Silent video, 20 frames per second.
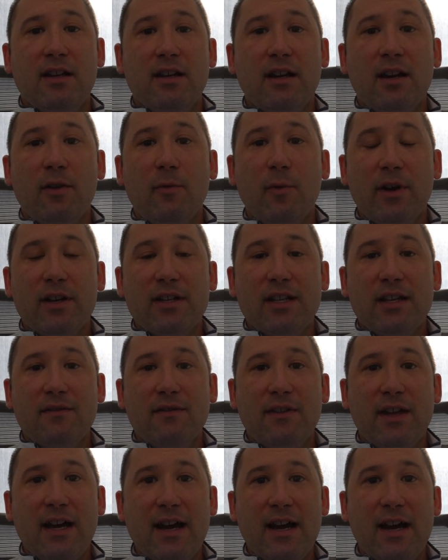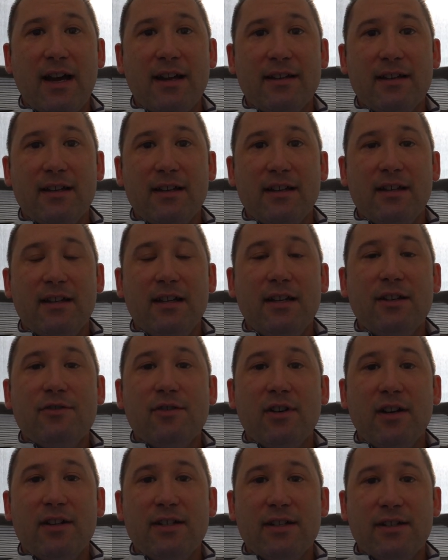and I want to give that
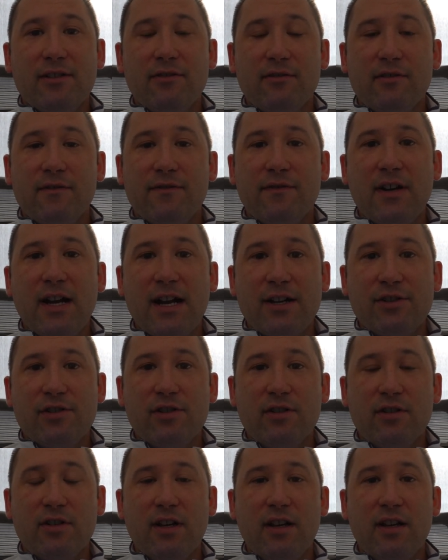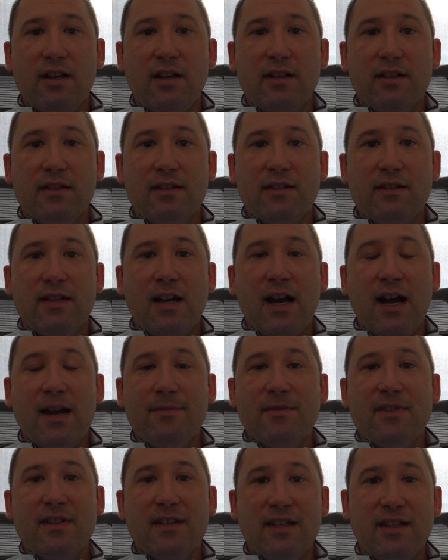intra-articular fracture a
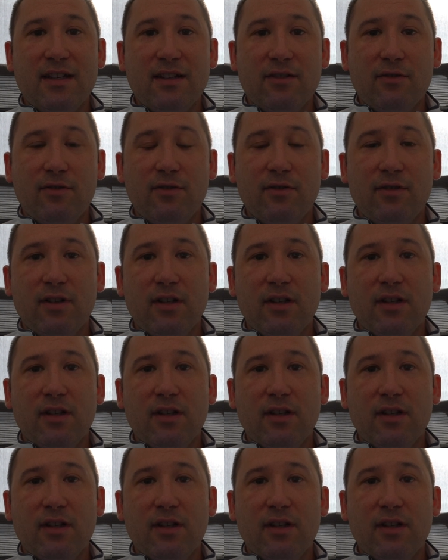time to heal.